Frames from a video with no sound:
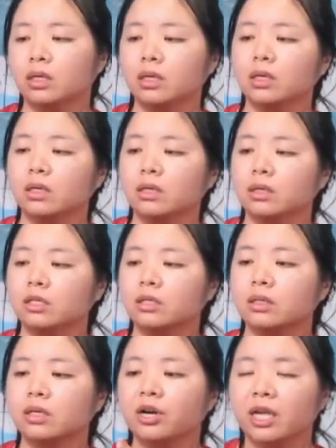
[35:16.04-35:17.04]
uh,
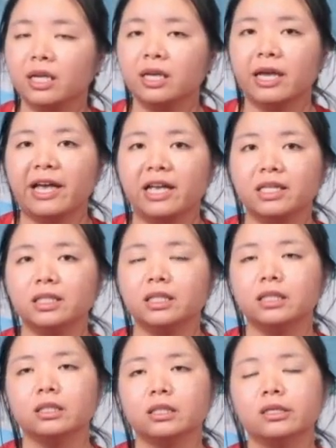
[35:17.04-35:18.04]
clean
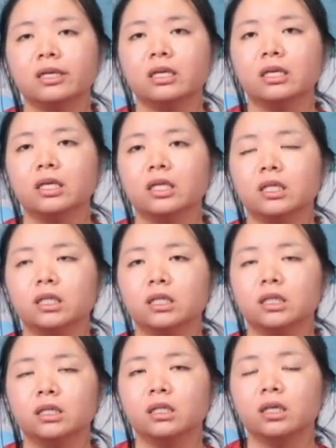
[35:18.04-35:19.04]
and
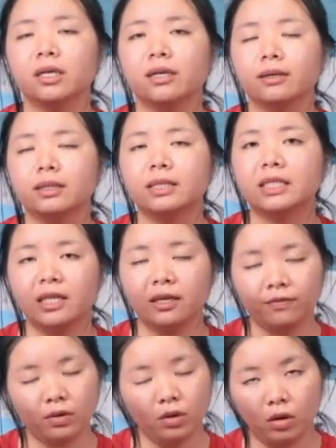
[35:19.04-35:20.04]
uh,
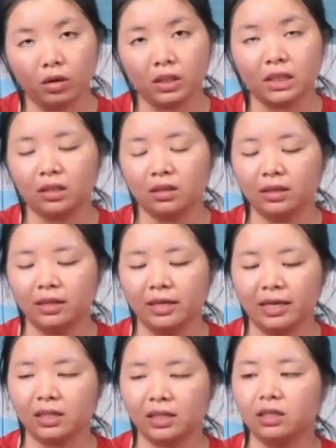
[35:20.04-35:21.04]
save cost.
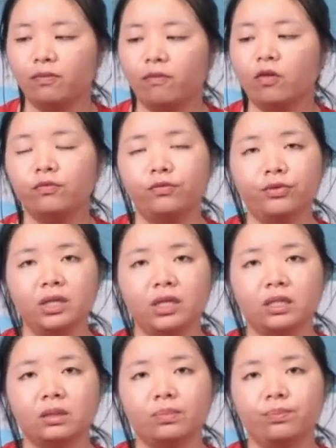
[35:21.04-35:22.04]
Yes, it's for free.
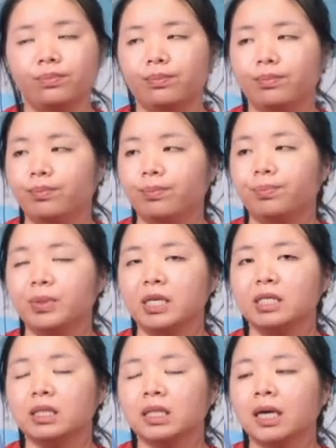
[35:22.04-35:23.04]
This
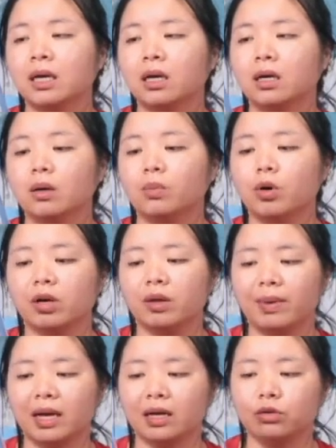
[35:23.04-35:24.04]
is uh, poly
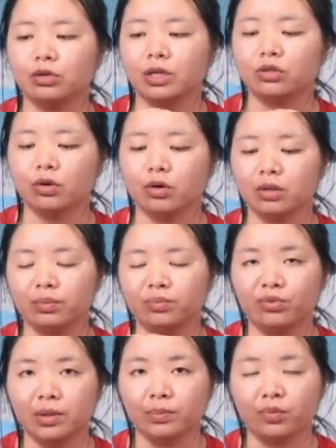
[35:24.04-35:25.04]
bag. You just order
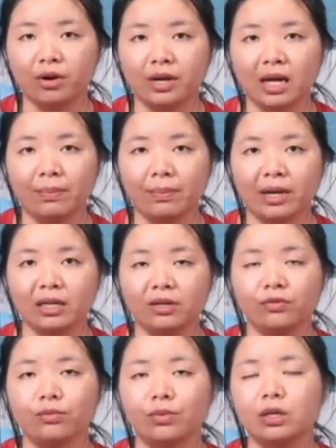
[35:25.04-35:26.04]
the product, but if
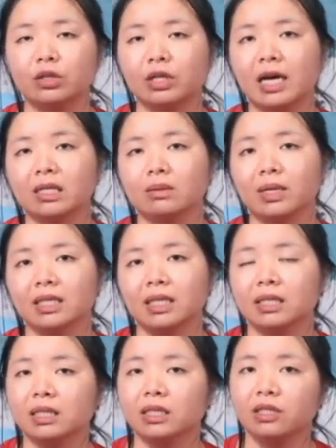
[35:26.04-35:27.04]
you want to customize
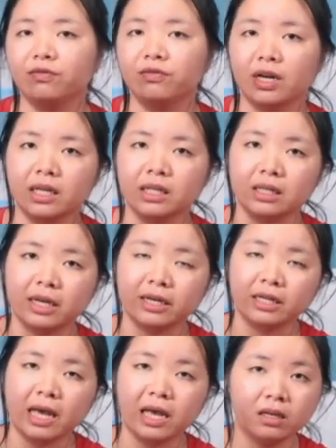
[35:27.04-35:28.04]
something different, like a
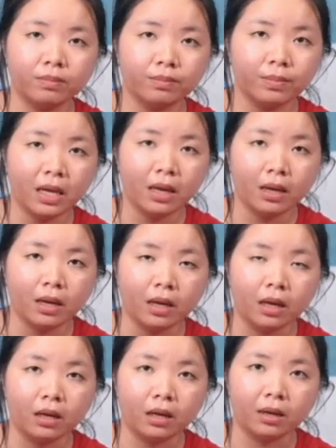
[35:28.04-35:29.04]
hanging,
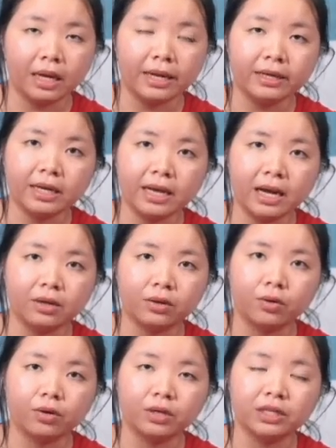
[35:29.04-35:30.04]
uh, hanging card
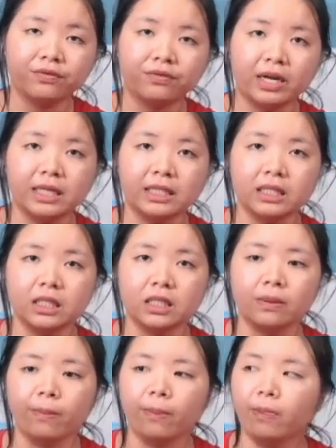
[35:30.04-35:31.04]
or different
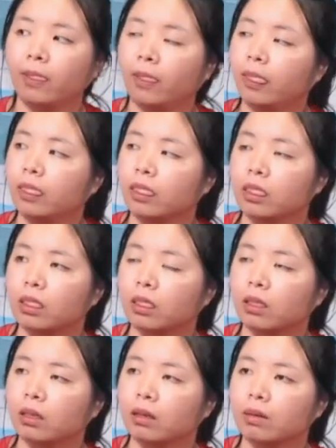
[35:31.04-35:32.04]
uh,
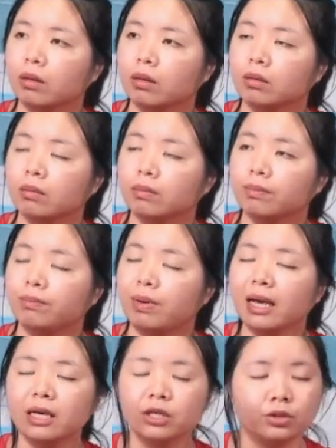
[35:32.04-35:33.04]
um,
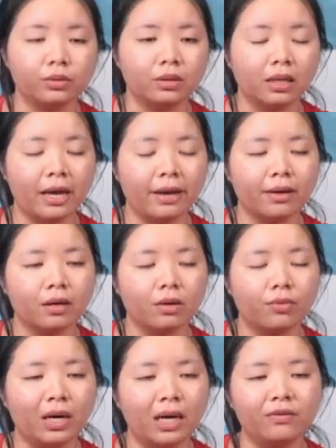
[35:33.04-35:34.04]
packaging, like a
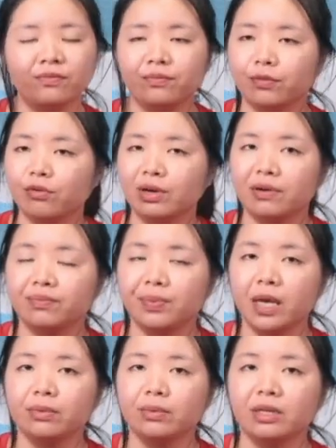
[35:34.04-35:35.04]
craft craft
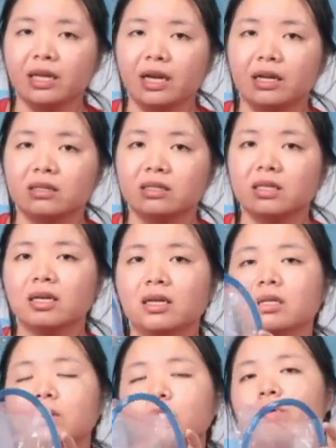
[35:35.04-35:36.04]
paper. Yes,
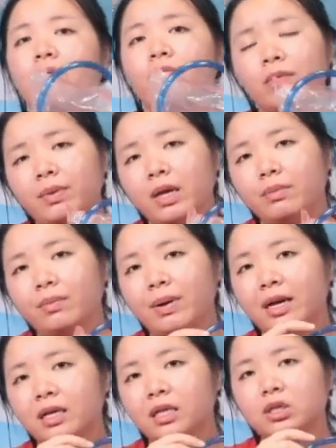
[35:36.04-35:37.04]
the craft paper
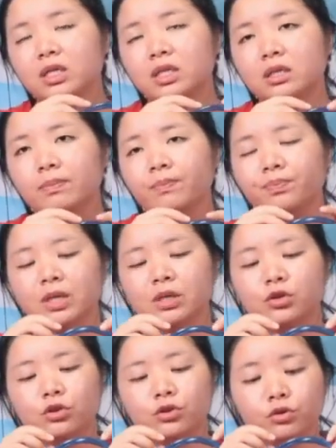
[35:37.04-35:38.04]
packaging is
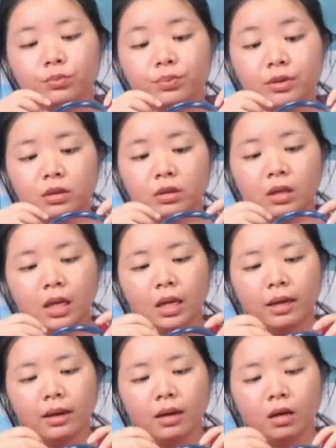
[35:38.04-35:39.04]
super
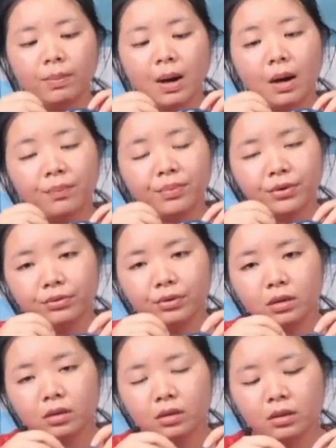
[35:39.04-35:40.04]
uh,
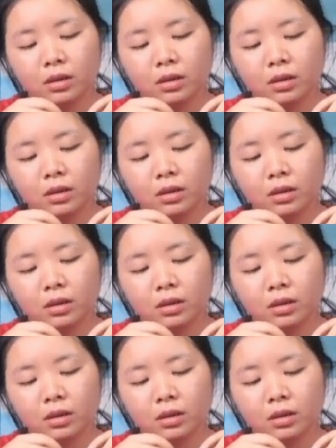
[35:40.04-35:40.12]
popular